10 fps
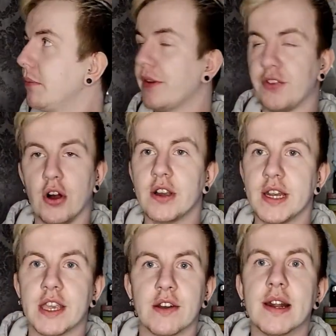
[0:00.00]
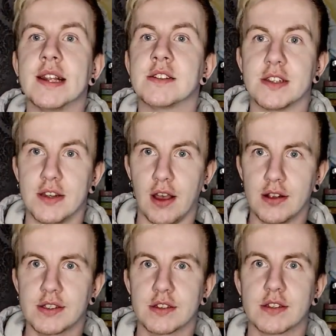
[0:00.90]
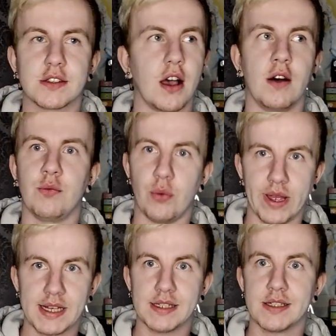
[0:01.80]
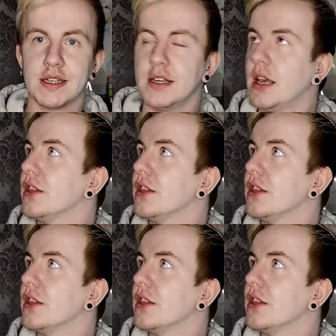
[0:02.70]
but if y'all can hear it, it's gusts of wind.